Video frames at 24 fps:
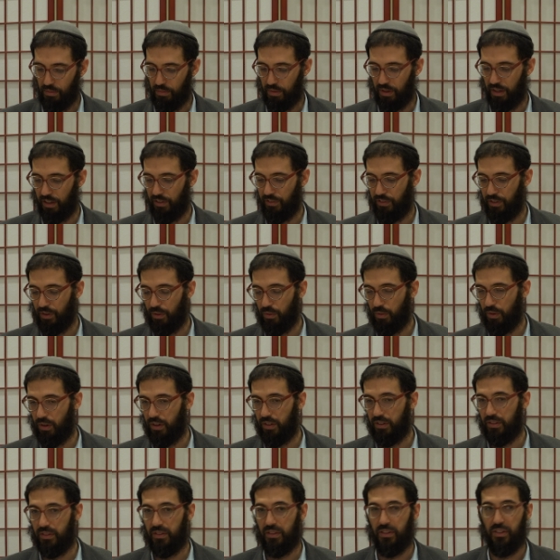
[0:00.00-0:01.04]
but if you
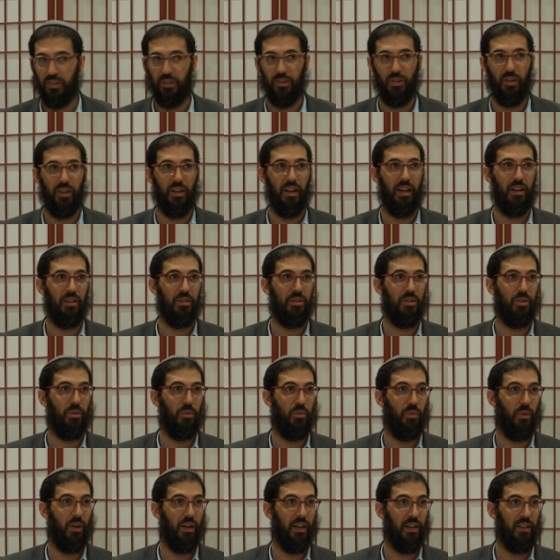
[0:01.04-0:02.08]
want, you're allowed to
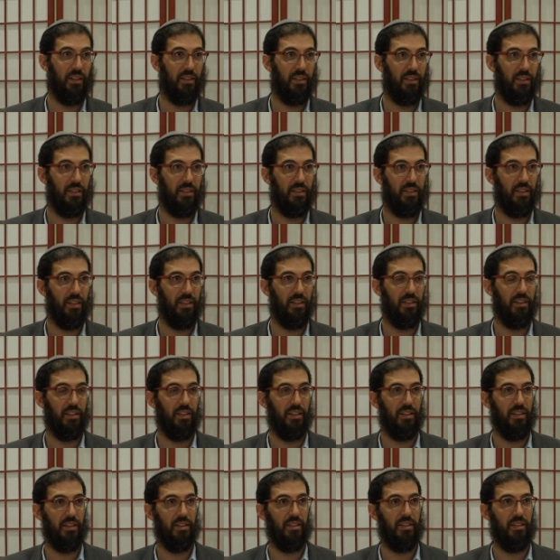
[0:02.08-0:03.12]
wait until
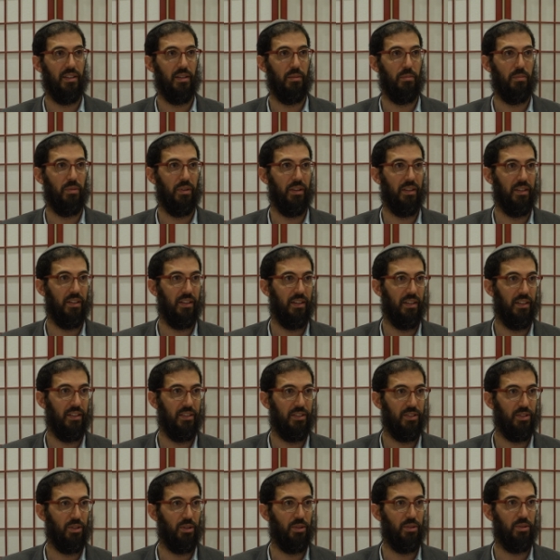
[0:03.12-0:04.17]
they, they bring a
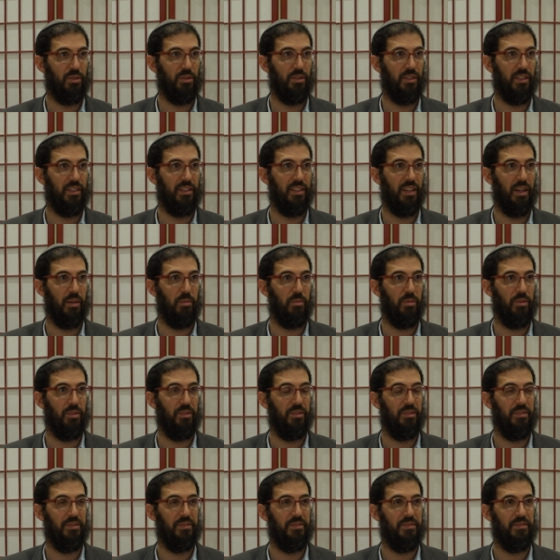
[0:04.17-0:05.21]
soul to the table.
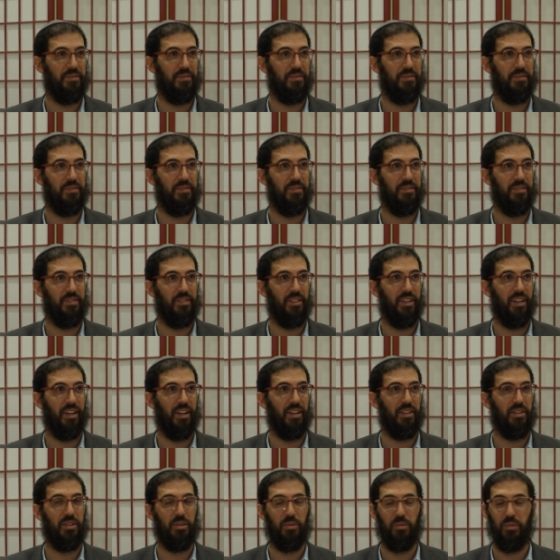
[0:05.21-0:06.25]
You're
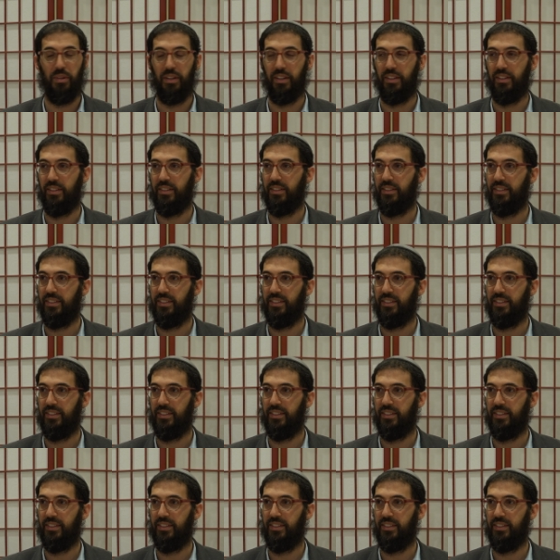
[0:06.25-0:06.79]
allowed to wait.